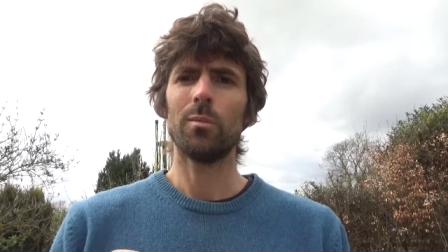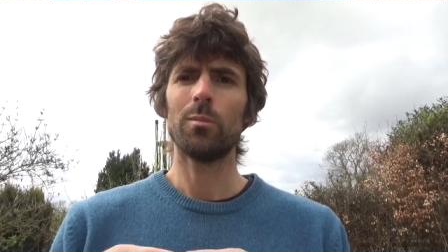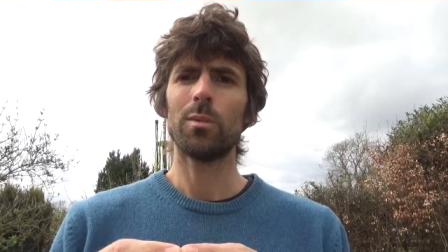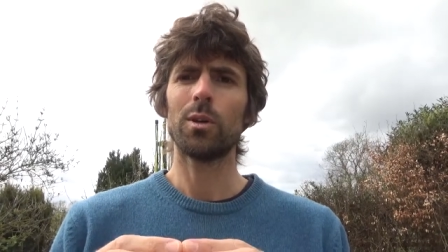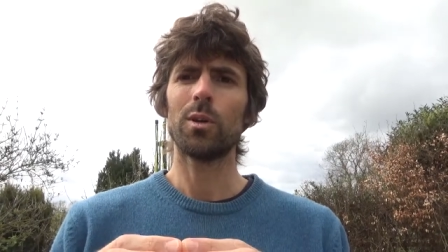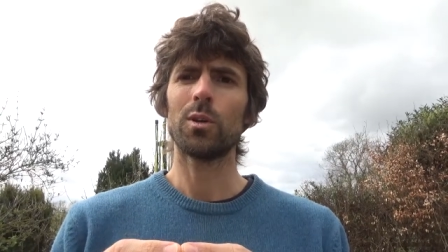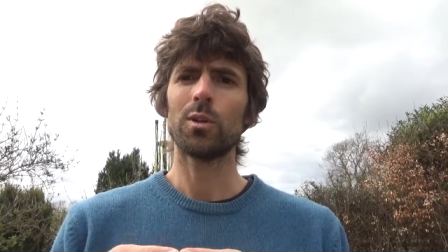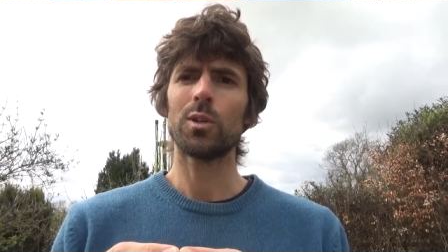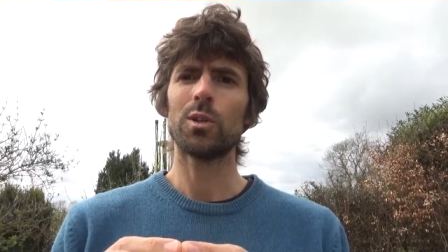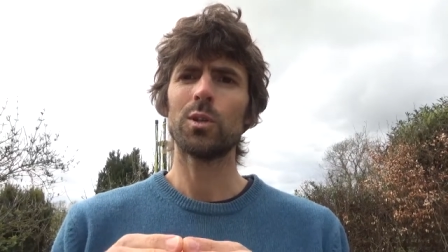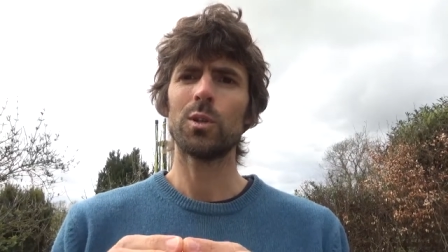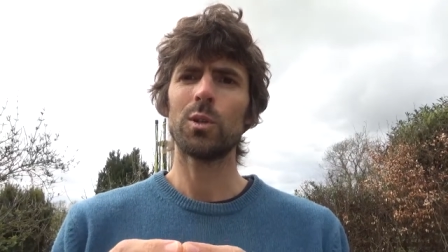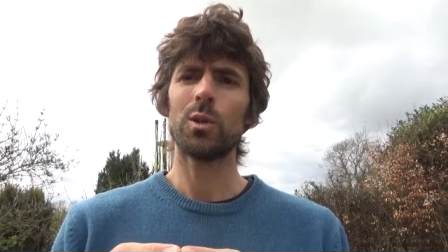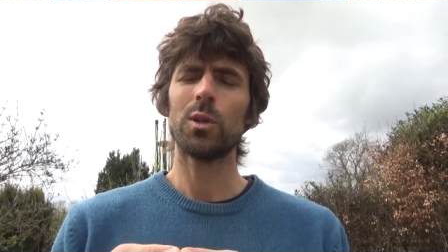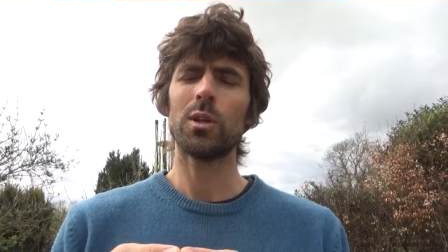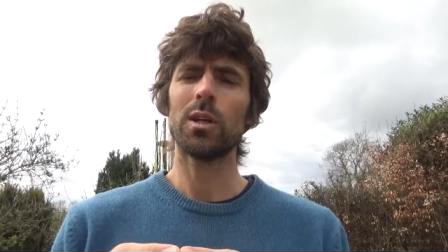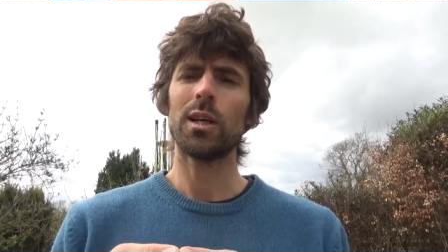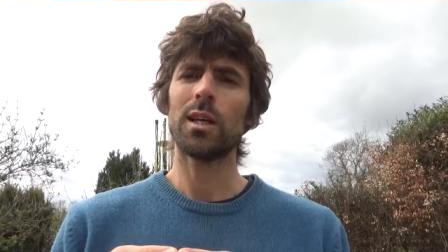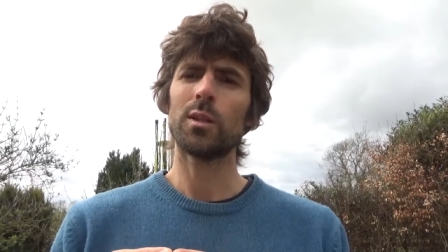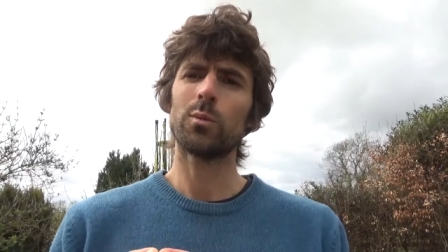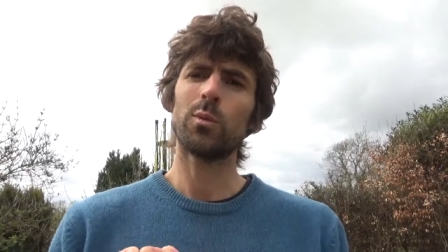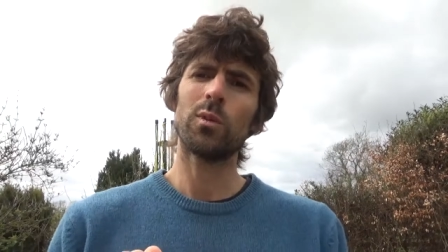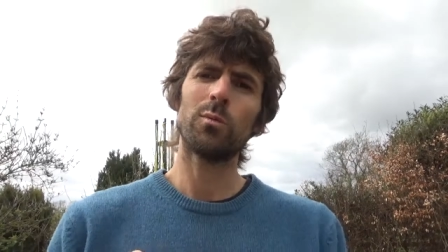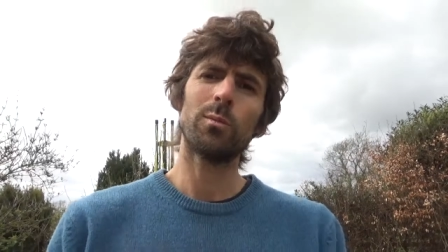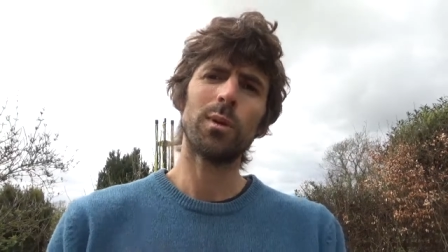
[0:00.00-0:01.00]
Because yoga,
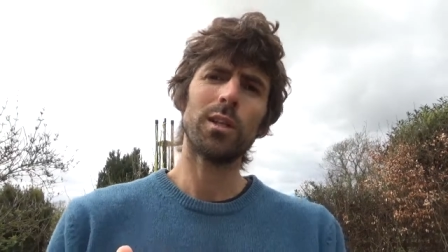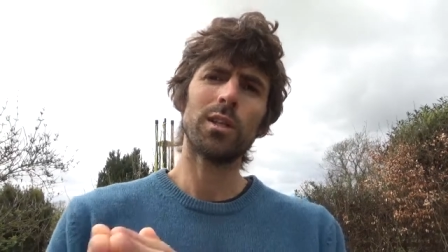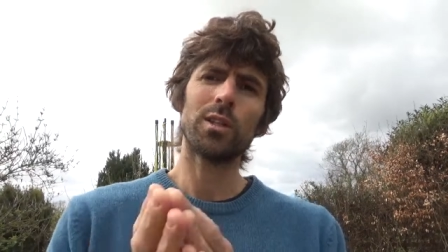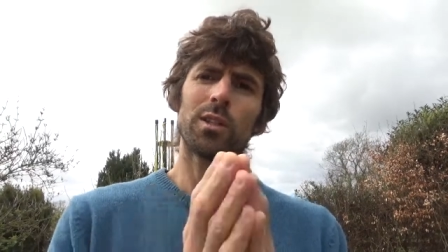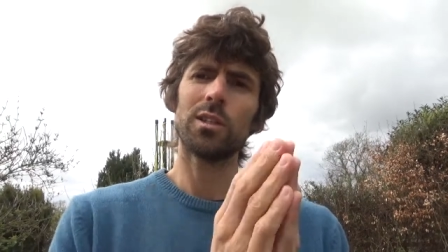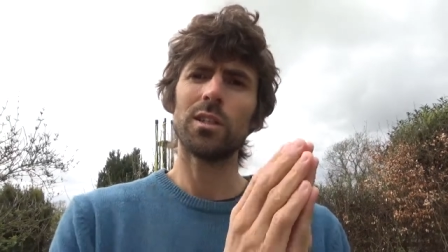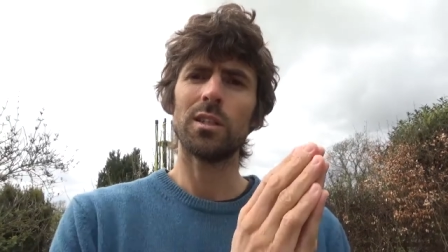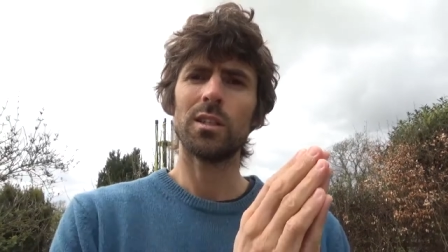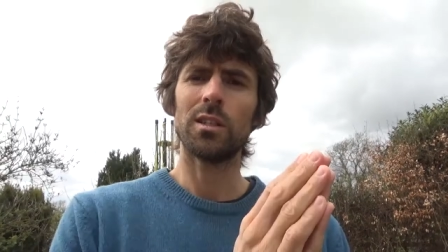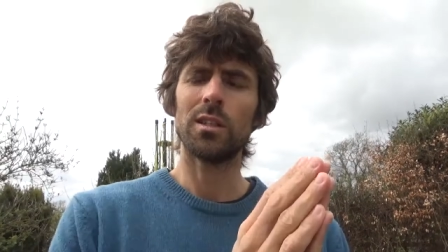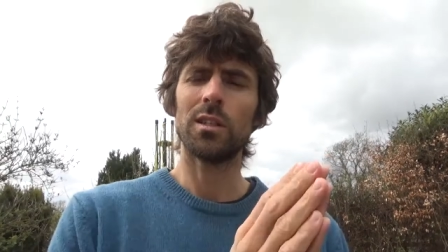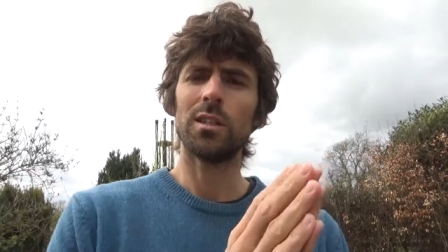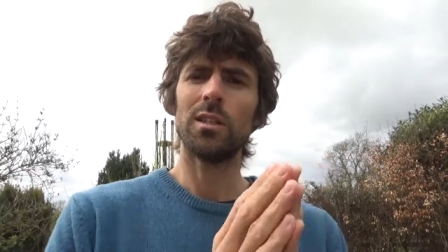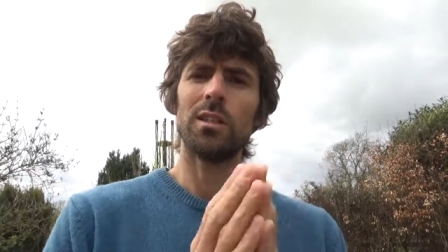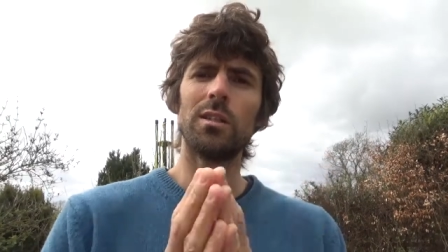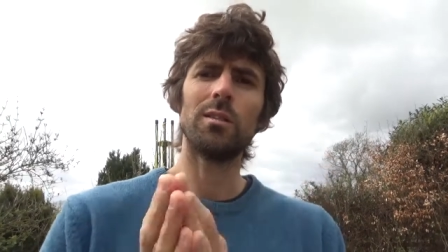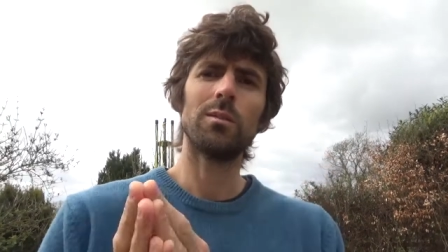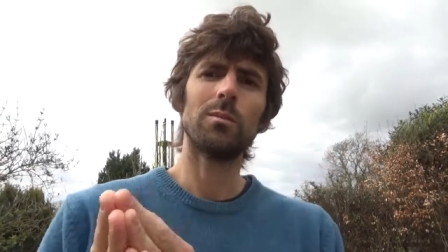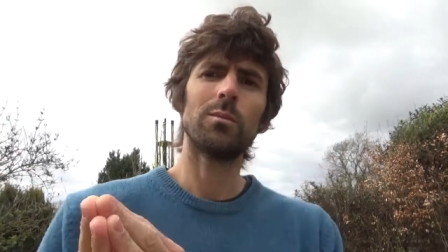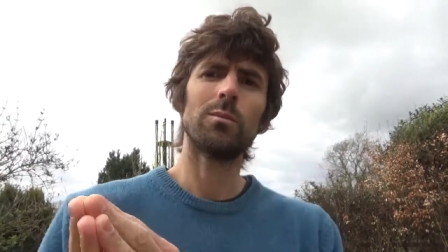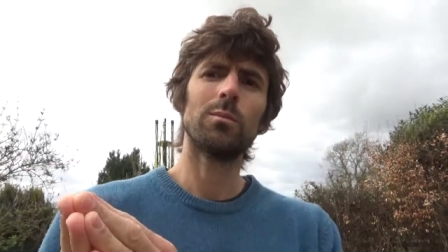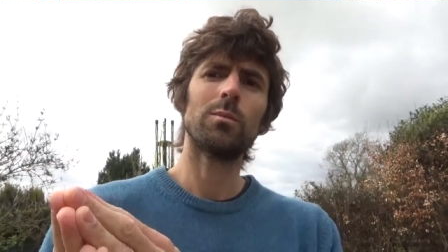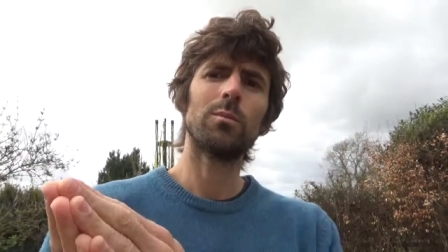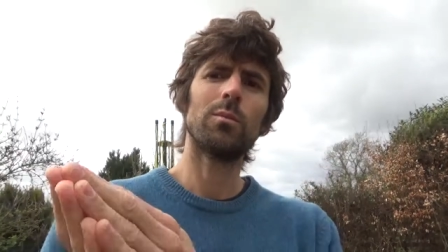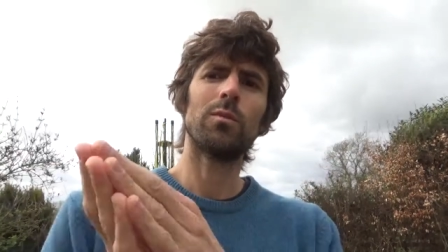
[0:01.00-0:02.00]
as we mentioned in the
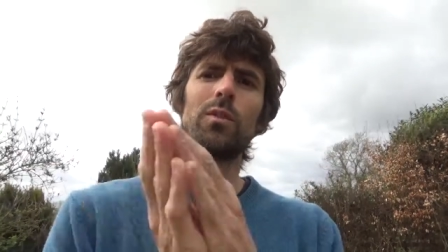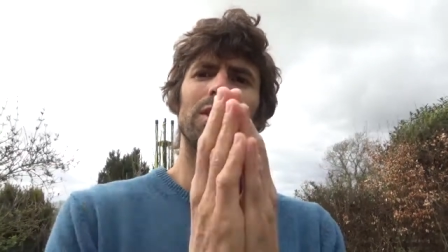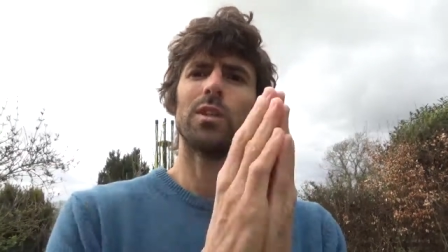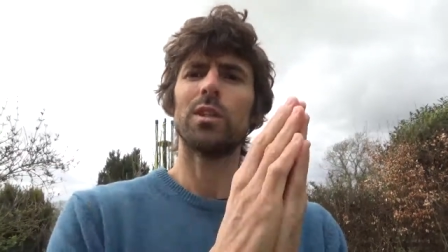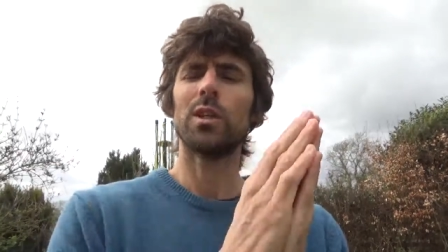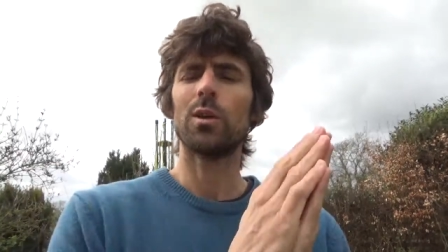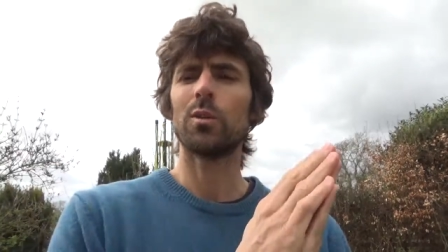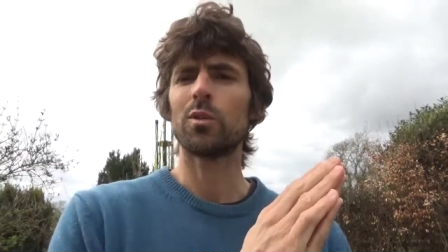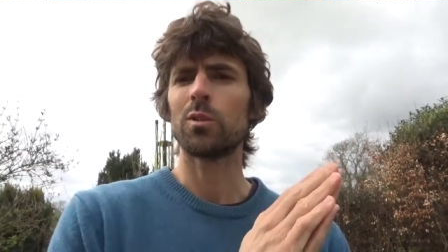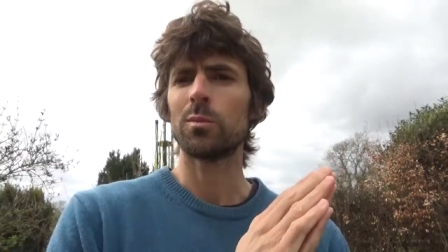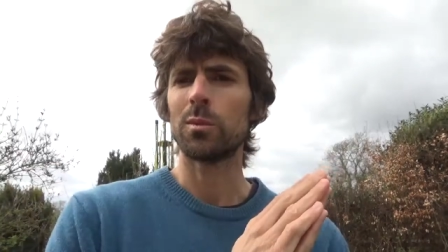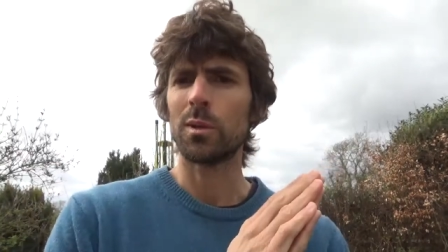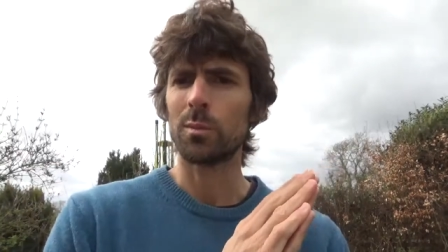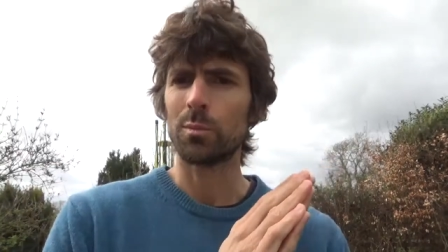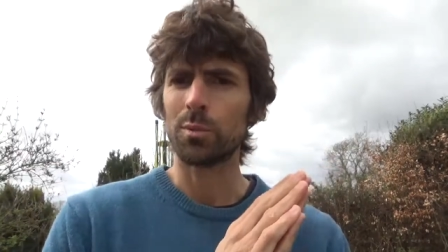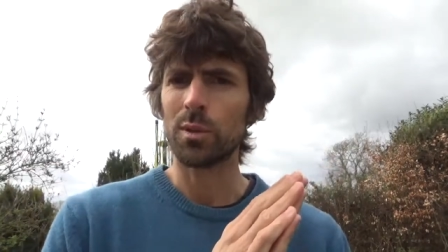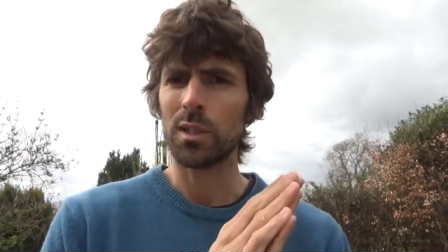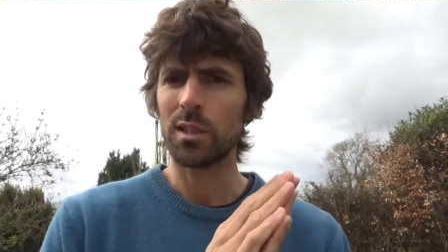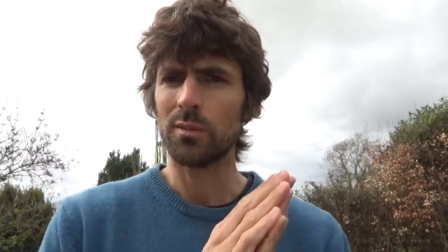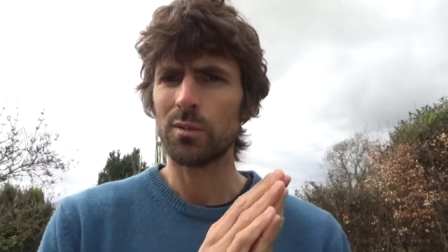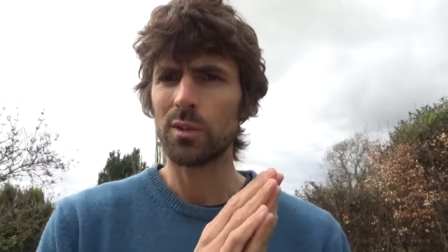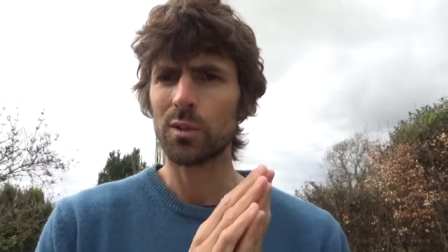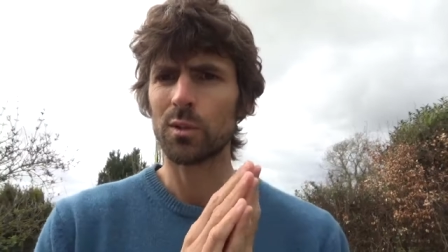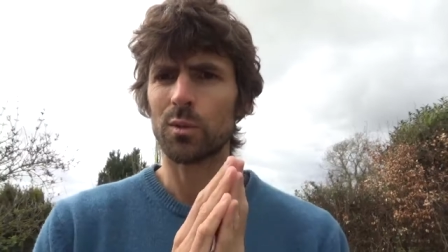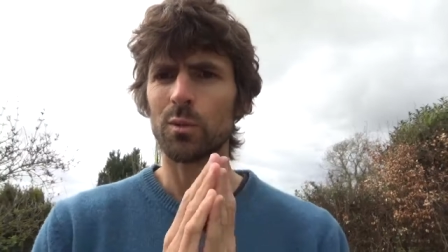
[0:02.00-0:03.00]
videos from the
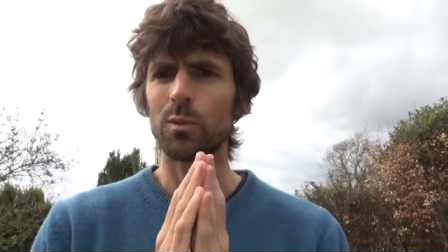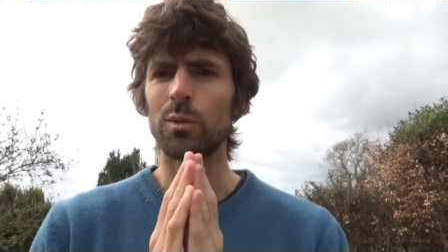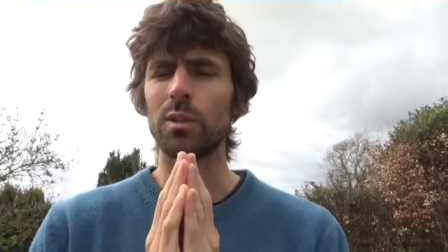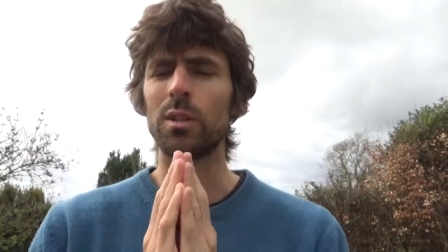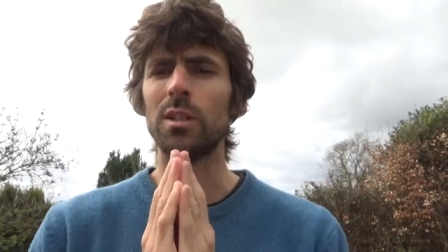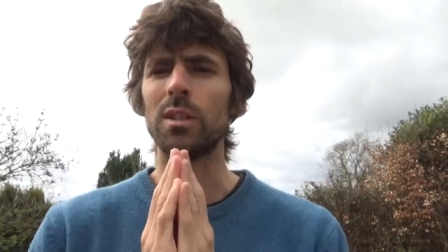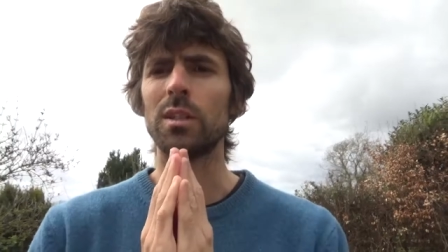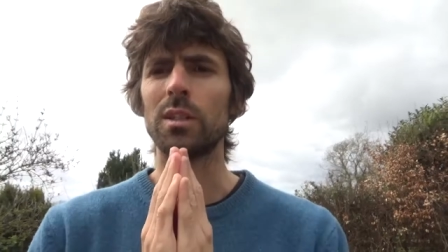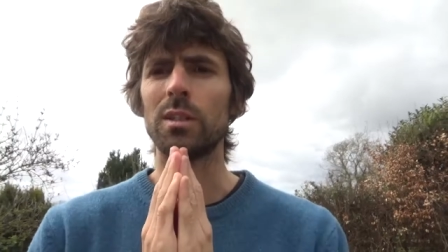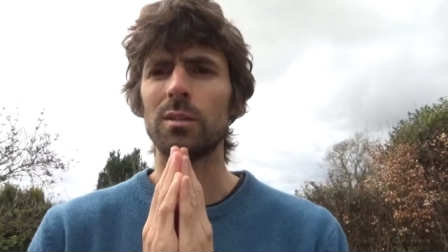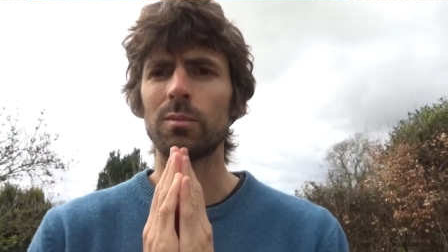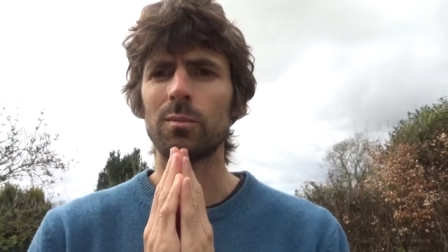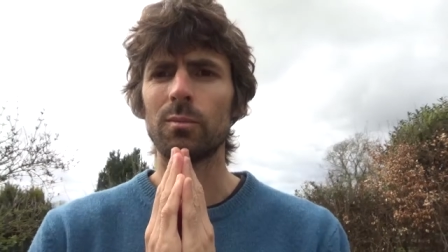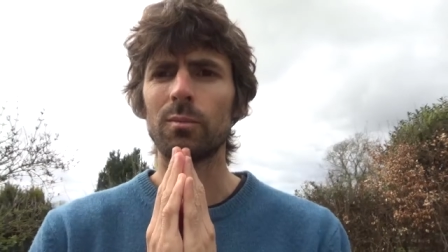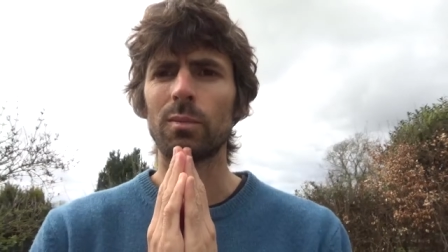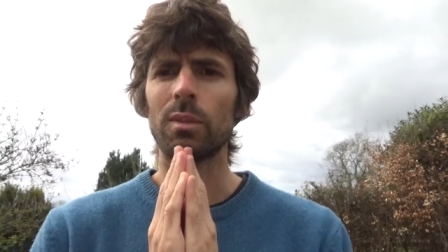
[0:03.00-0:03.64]
previous week,